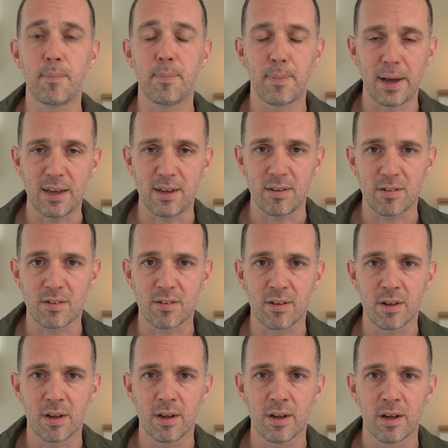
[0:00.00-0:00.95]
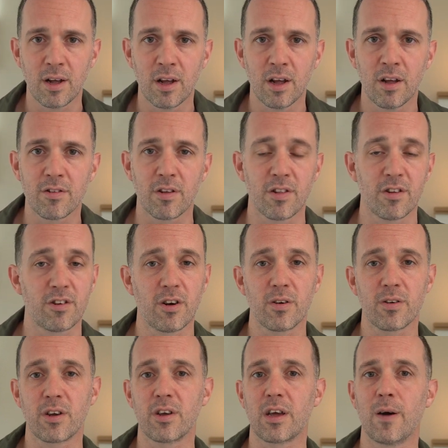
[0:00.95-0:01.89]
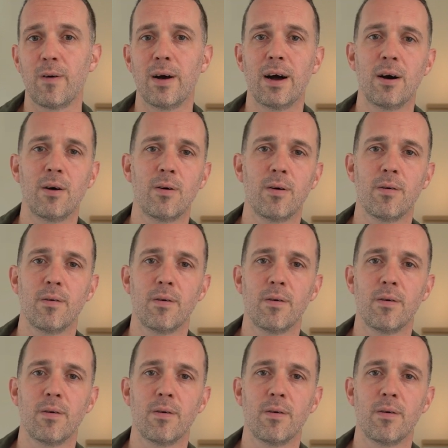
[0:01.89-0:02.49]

base. So the child can go out,